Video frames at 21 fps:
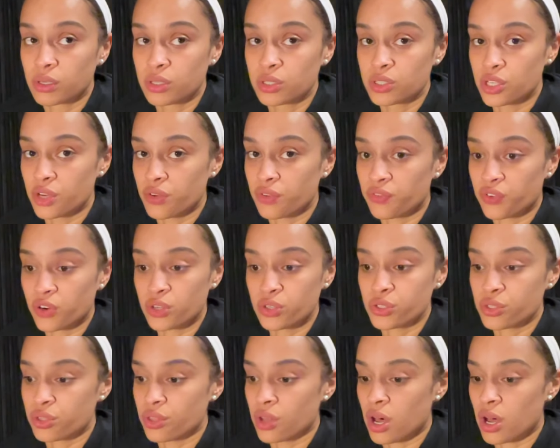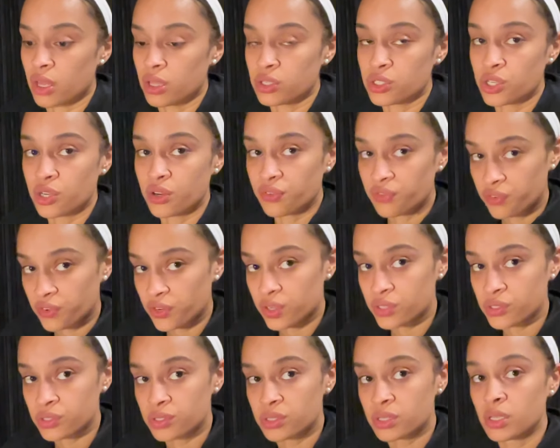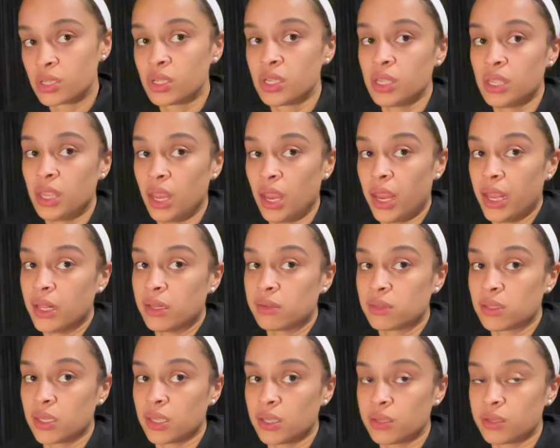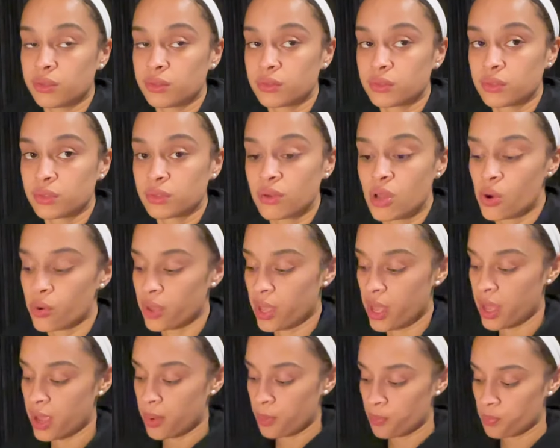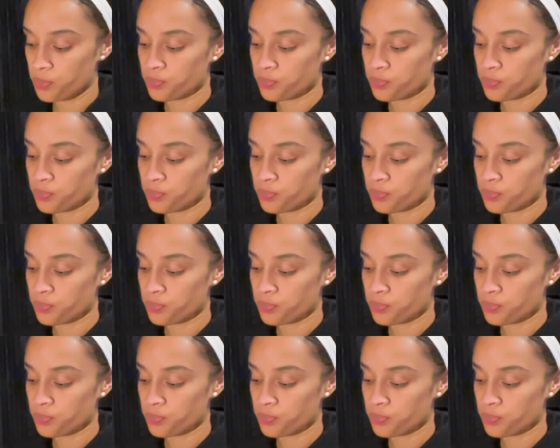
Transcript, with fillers: to your first thought to your first inkling okay?